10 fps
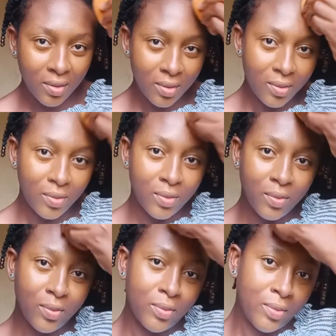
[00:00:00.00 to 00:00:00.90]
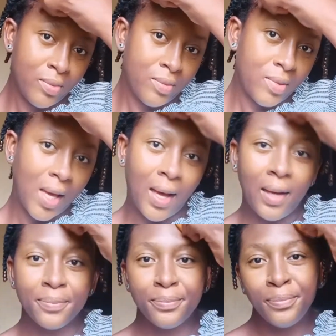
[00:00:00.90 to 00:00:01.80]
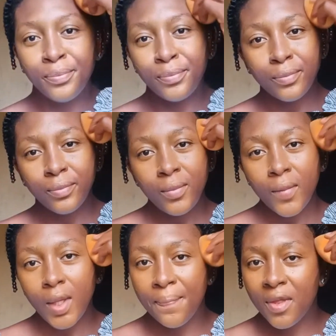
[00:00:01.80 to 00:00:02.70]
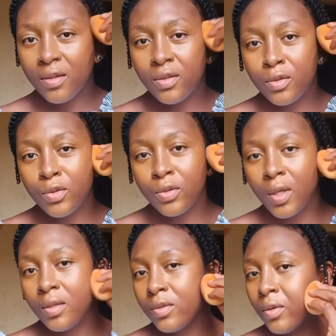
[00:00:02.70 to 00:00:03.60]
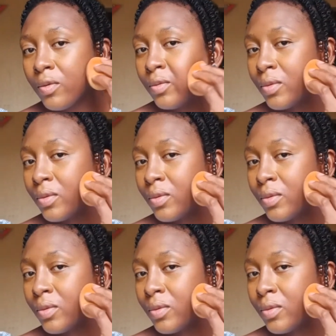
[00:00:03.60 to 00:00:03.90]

So, yeah, 32 years old.